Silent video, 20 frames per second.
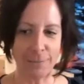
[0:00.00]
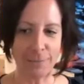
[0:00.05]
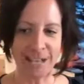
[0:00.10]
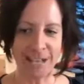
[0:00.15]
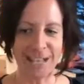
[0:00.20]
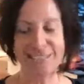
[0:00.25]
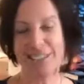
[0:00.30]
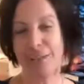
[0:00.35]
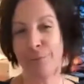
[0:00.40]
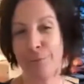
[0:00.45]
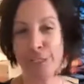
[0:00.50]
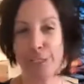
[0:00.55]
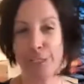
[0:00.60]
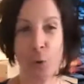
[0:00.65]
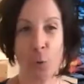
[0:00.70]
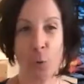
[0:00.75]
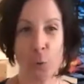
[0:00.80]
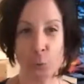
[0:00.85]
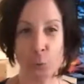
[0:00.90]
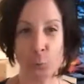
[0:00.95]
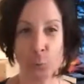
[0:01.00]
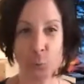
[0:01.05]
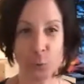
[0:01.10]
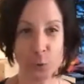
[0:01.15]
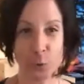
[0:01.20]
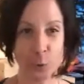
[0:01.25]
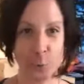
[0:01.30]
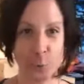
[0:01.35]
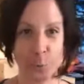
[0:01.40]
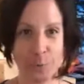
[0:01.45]
has that really old
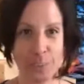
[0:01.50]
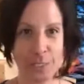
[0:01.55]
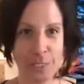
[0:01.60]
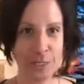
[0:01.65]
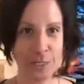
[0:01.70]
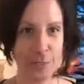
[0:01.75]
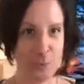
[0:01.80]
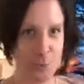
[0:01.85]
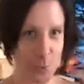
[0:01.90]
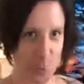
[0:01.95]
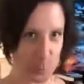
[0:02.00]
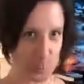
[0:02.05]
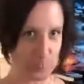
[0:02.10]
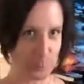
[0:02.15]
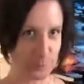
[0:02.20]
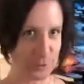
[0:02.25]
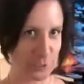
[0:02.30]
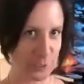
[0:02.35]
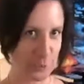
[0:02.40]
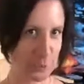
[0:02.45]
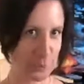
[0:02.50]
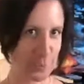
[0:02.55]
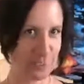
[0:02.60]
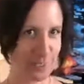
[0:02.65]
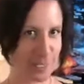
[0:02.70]
world nose to it,